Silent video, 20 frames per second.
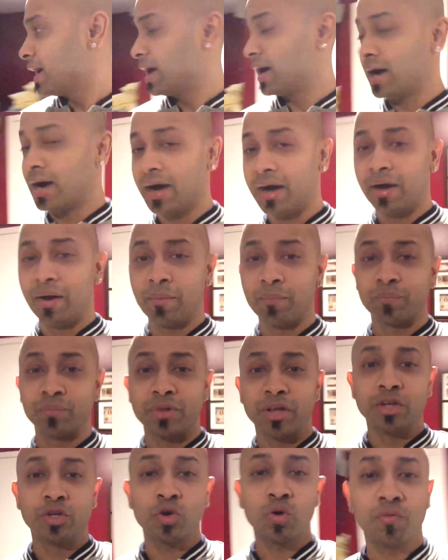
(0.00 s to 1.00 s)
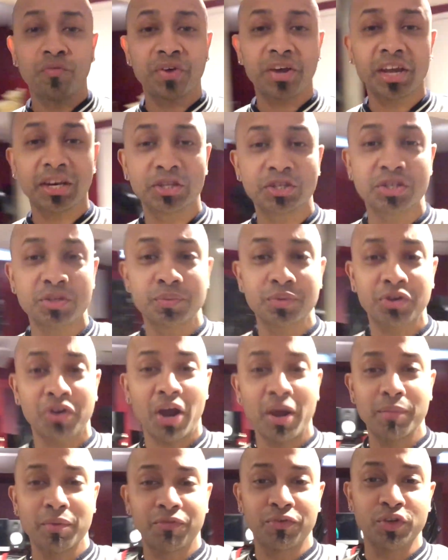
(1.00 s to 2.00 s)
Um, don't forget to
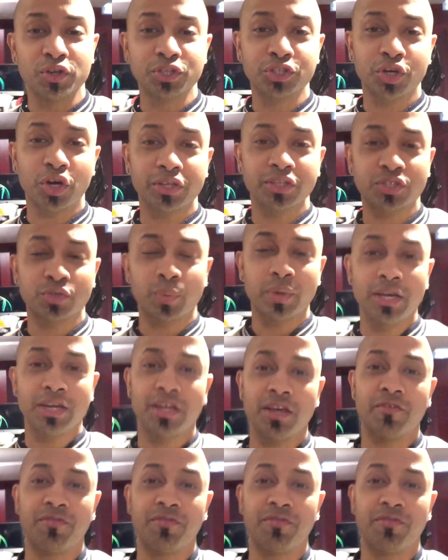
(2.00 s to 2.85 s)
subscribe if you enjoy this vid.